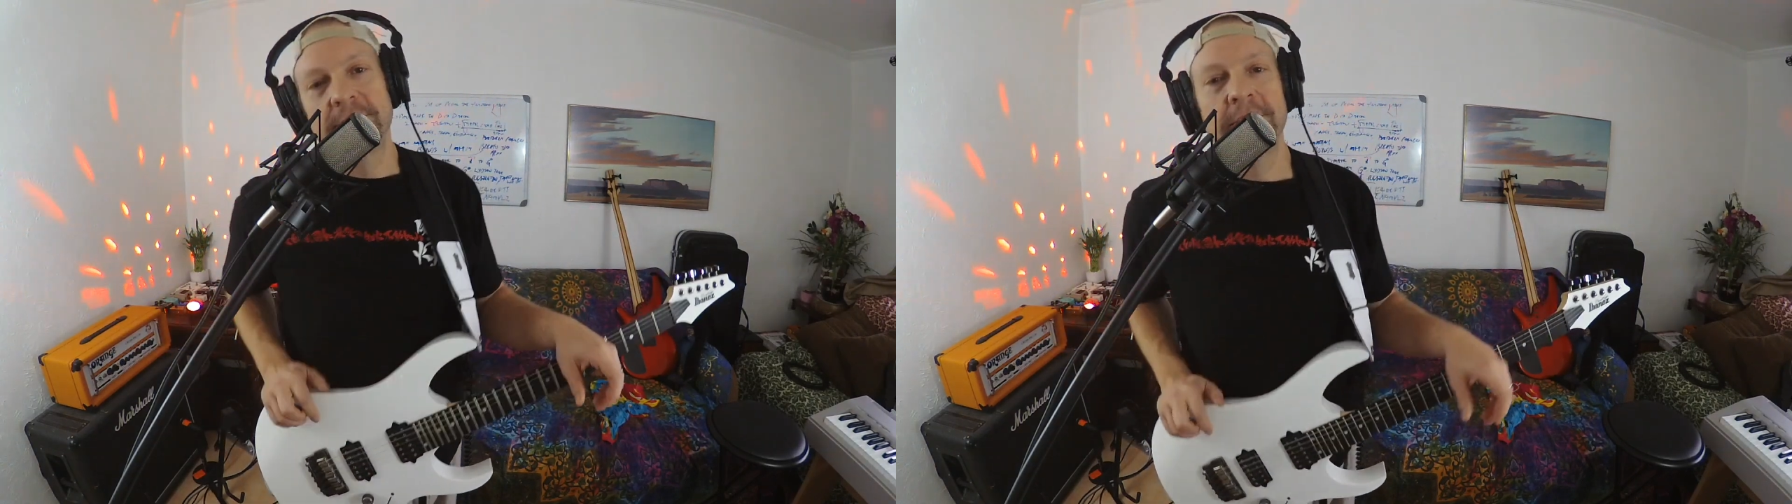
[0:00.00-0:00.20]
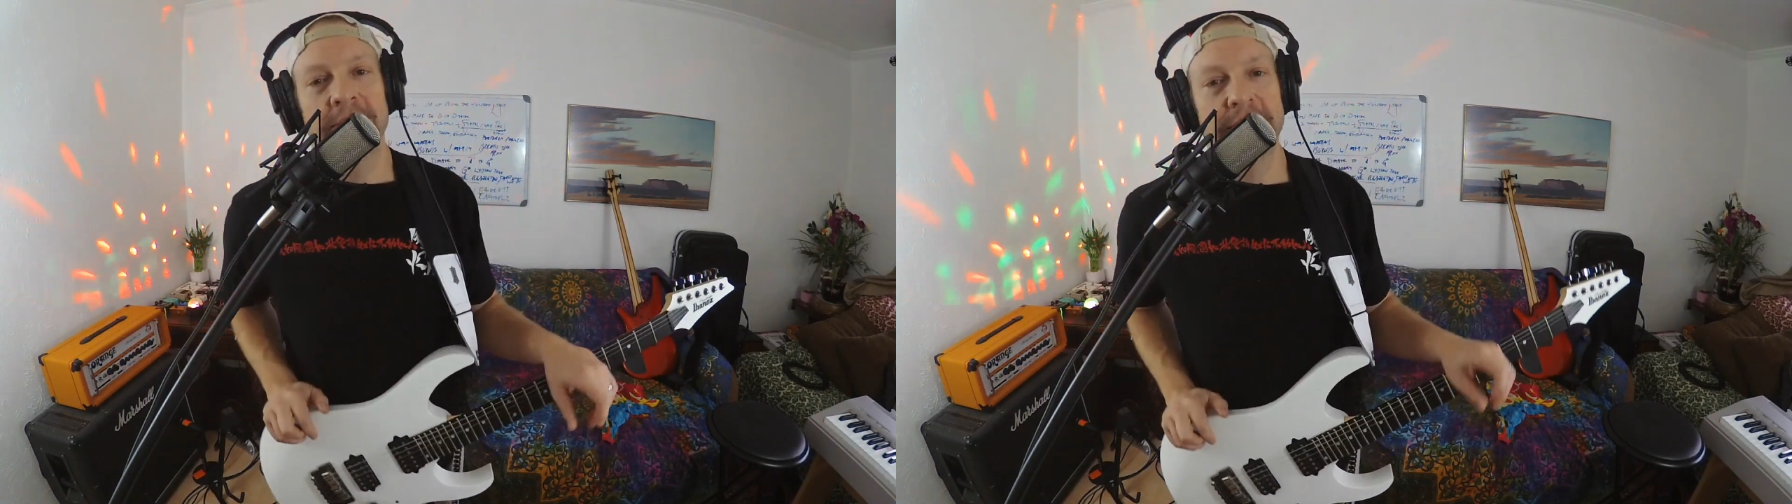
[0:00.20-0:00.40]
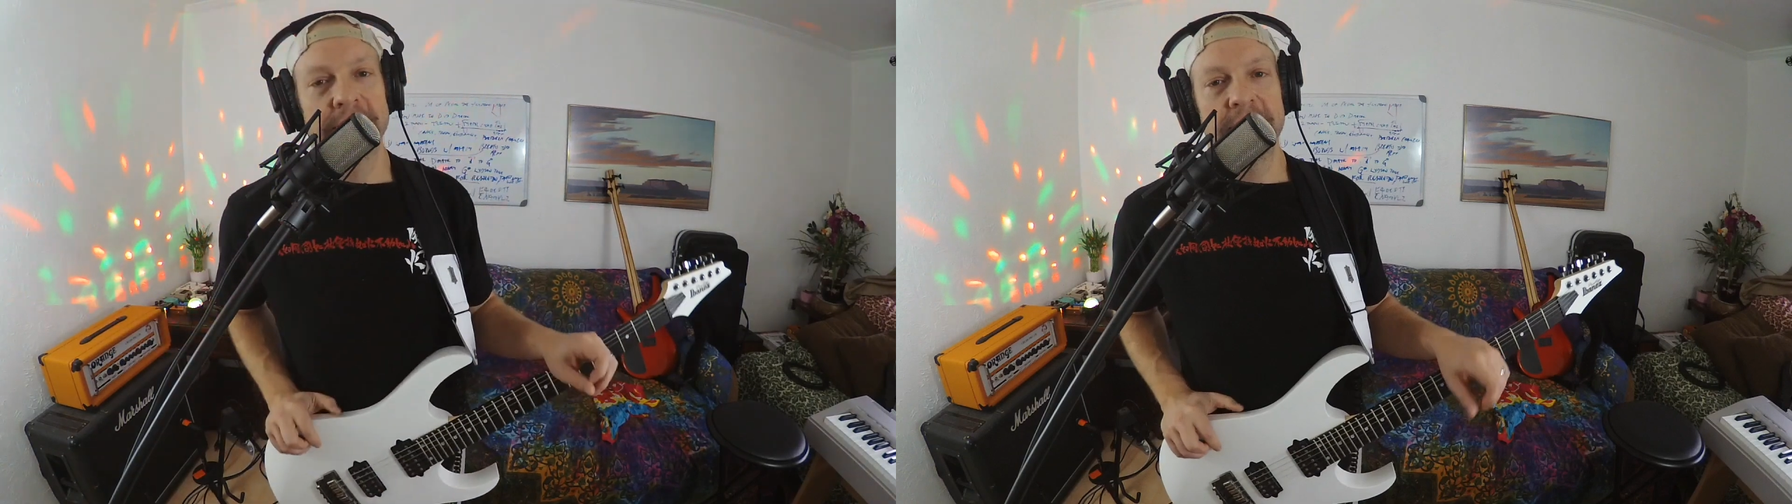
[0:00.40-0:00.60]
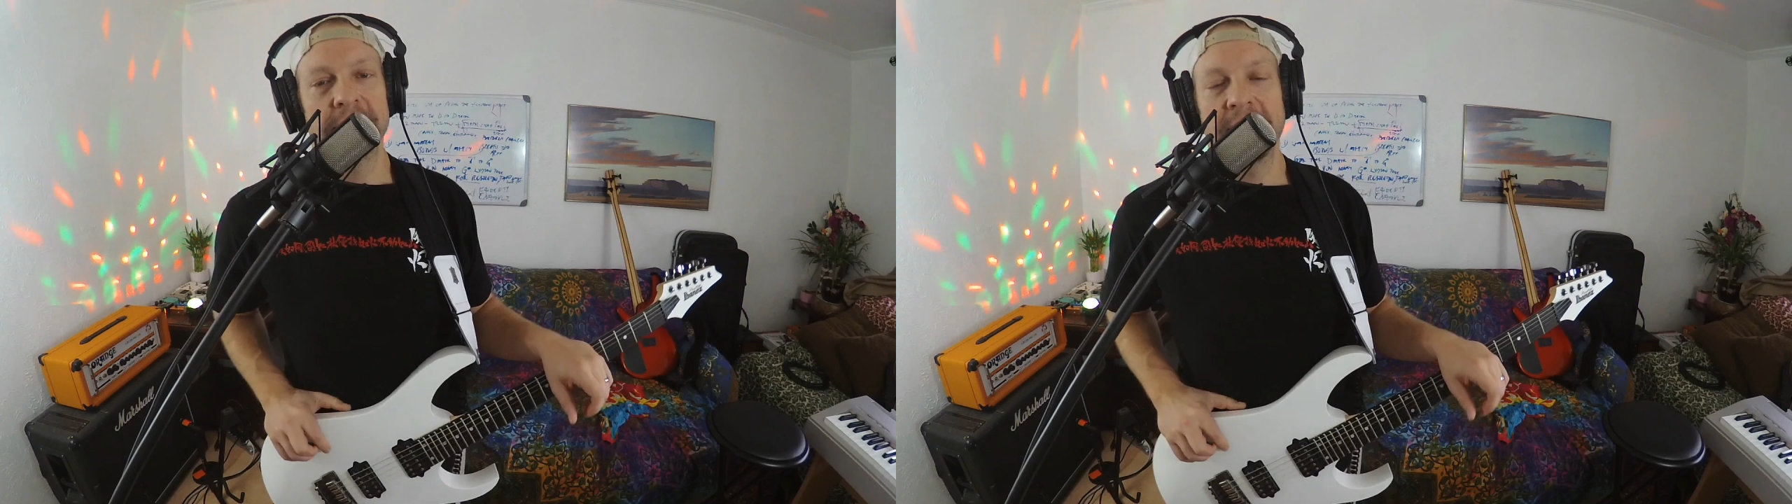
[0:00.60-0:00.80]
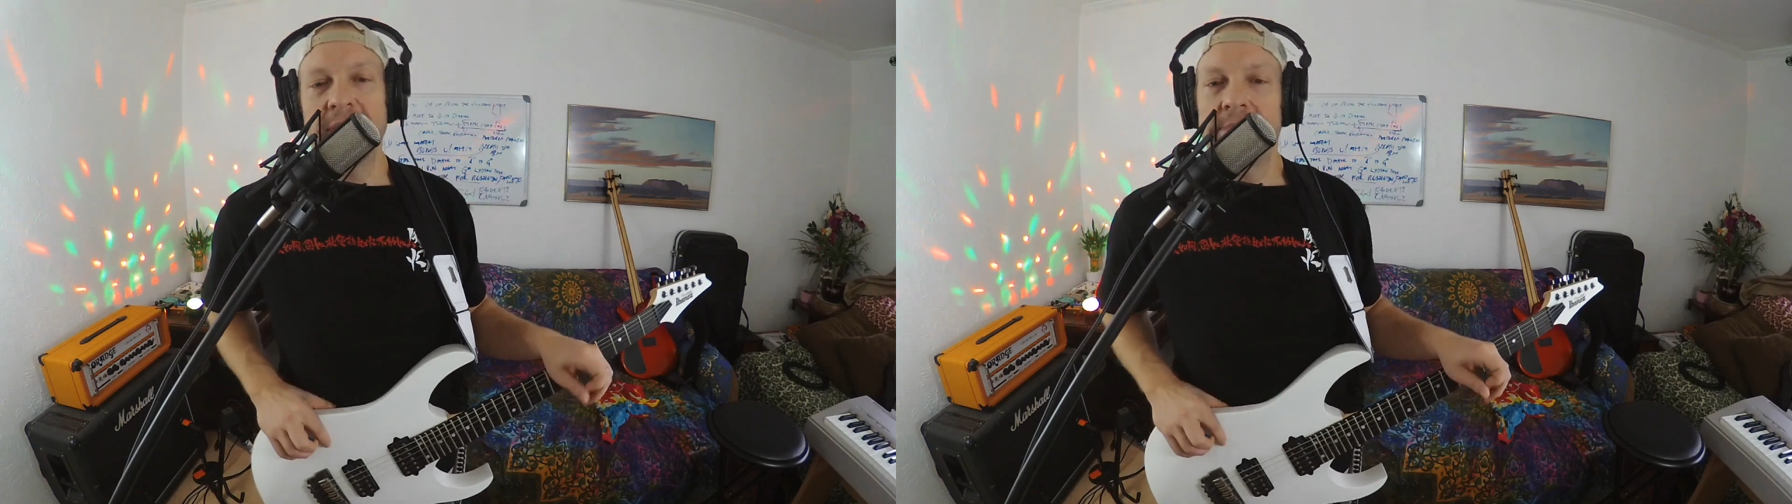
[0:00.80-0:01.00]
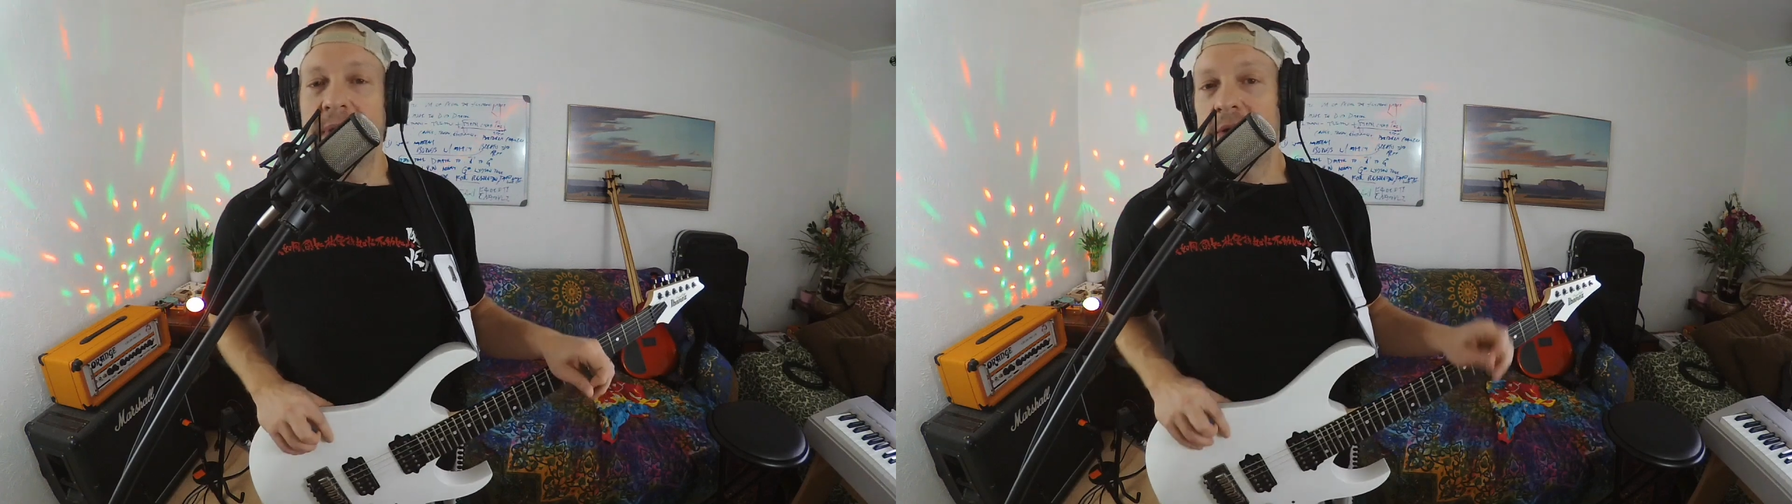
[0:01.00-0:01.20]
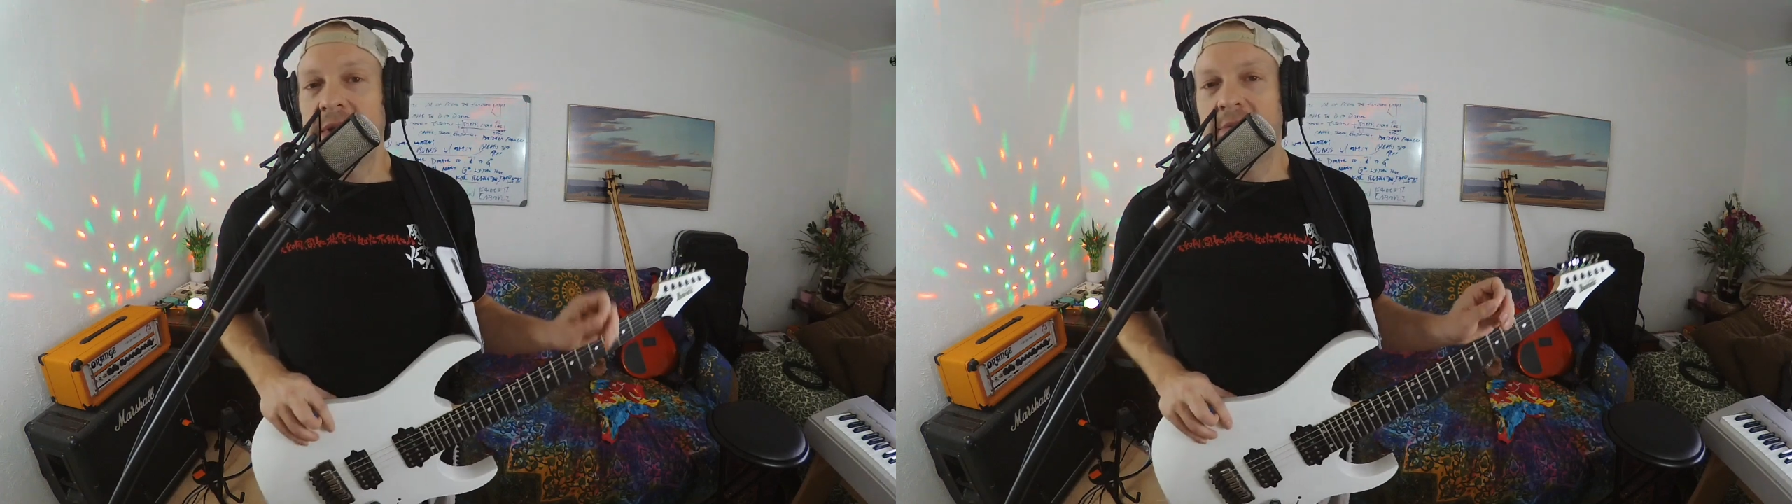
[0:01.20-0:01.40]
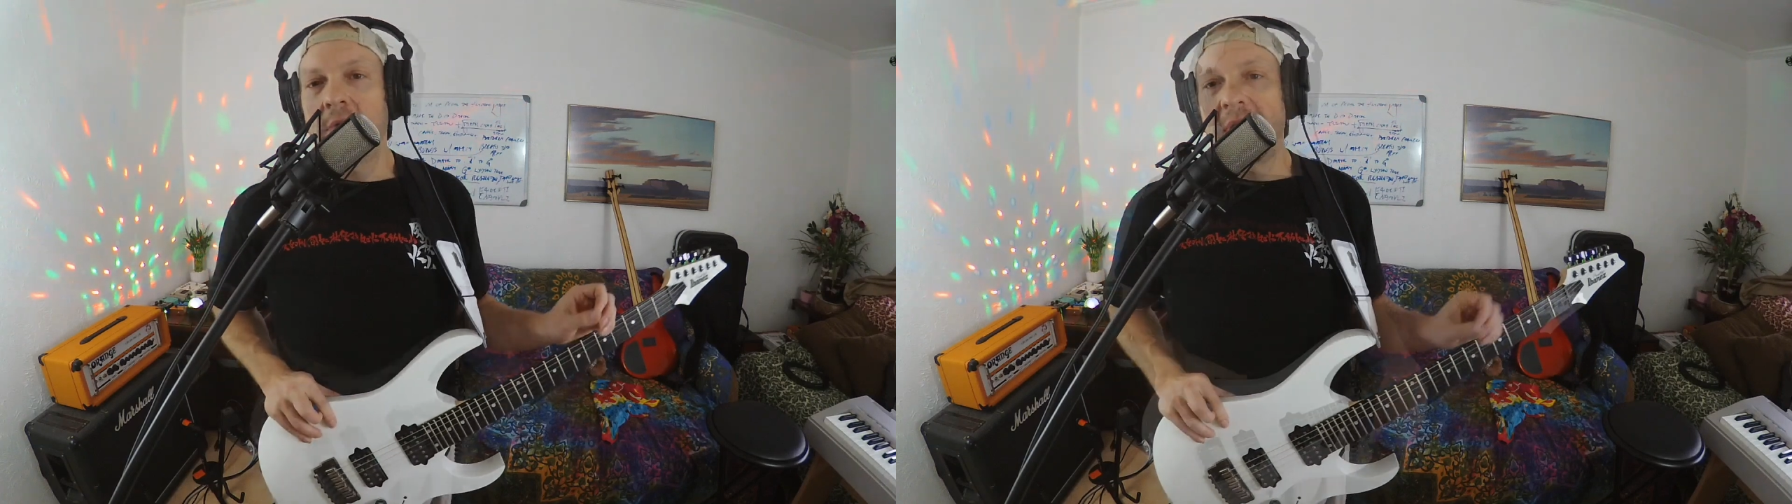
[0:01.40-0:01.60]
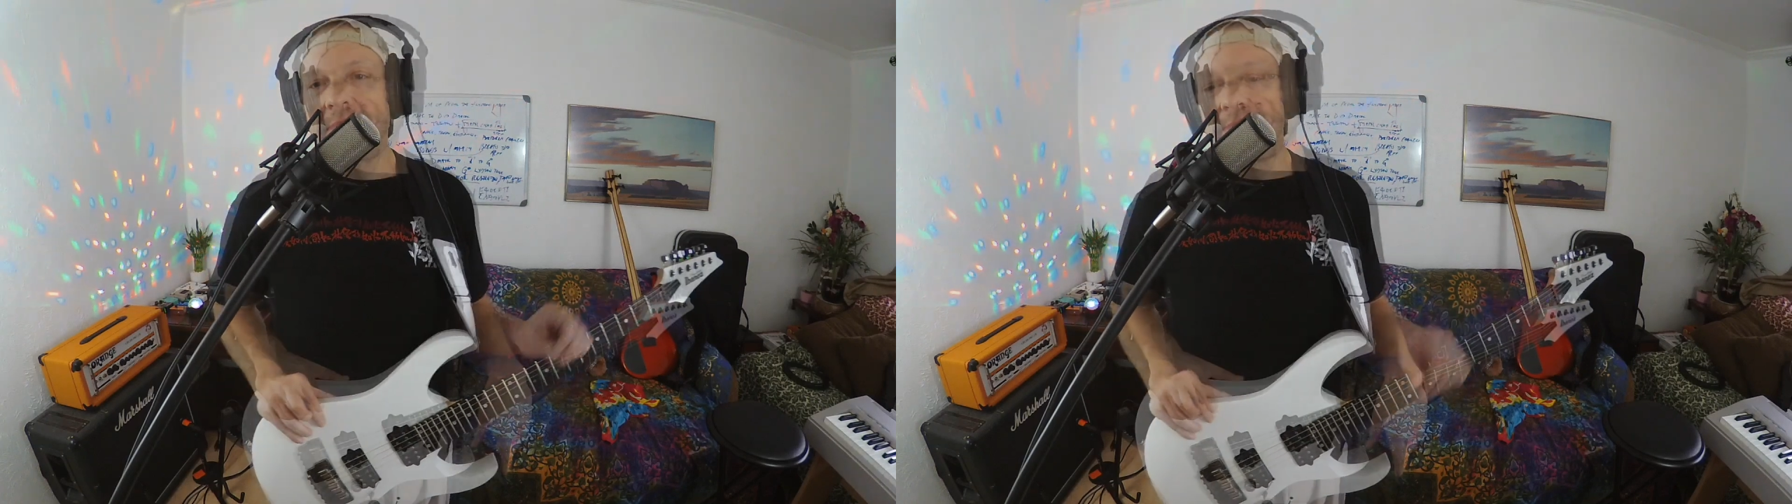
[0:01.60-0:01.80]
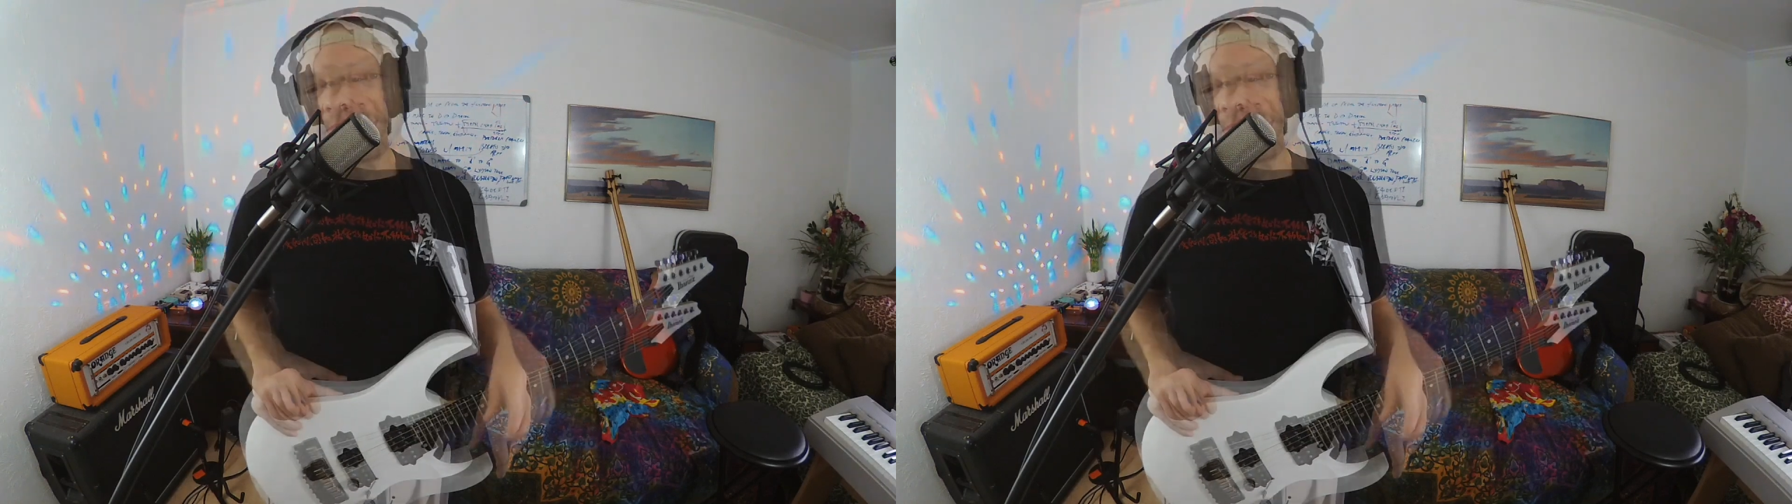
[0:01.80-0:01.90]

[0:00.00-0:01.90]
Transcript: we're going to do a pedal giveaway.